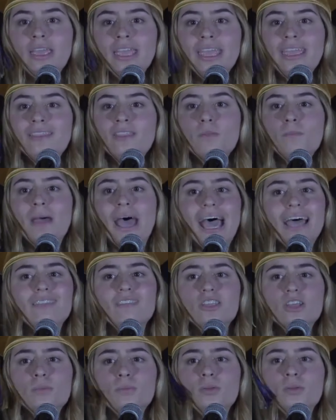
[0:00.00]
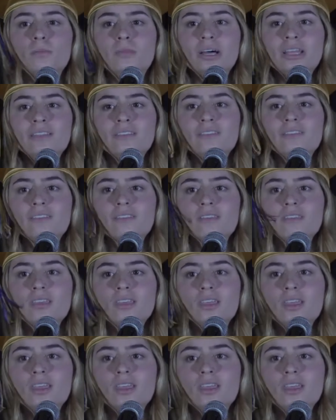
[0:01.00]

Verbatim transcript: in the past couple months,